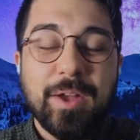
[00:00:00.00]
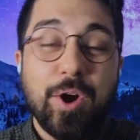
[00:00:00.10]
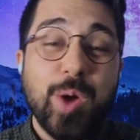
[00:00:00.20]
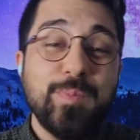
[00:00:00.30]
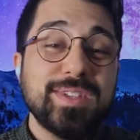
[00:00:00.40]

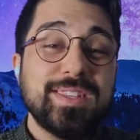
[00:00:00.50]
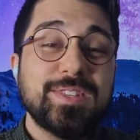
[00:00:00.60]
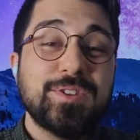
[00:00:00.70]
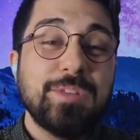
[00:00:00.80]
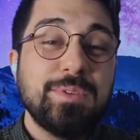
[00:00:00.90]
Obviously, it's
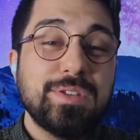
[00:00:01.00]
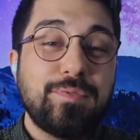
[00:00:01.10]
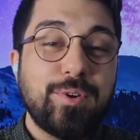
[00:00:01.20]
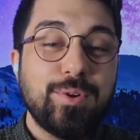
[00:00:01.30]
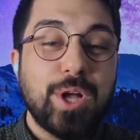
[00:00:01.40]
going to be
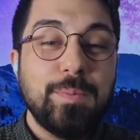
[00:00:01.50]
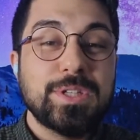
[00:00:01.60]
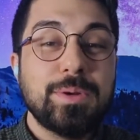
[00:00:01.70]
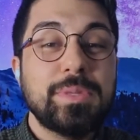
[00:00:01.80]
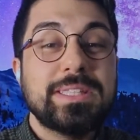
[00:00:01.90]
difficult. Obviously, it's
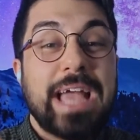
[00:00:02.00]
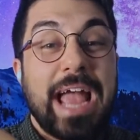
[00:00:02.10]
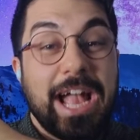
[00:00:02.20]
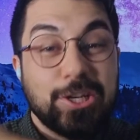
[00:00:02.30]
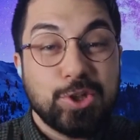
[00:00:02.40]
going to be
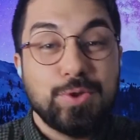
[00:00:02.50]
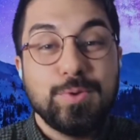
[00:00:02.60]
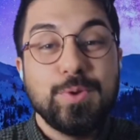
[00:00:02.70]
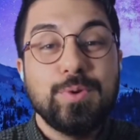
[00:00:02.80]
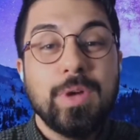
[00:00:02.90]
attached to
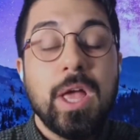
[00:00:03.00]
you.